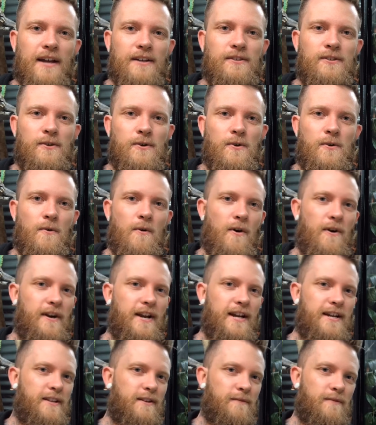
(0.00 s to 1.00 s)
too on
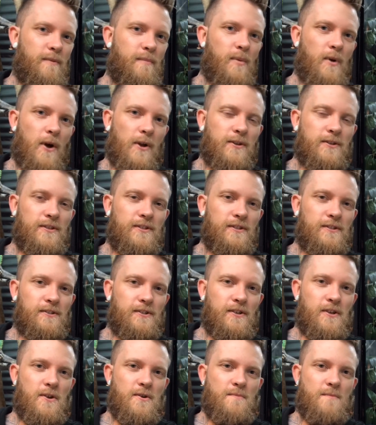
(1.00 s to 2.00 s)
any of the purchases
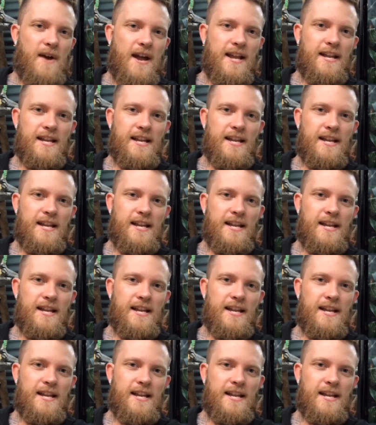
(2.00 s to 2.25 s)
you make,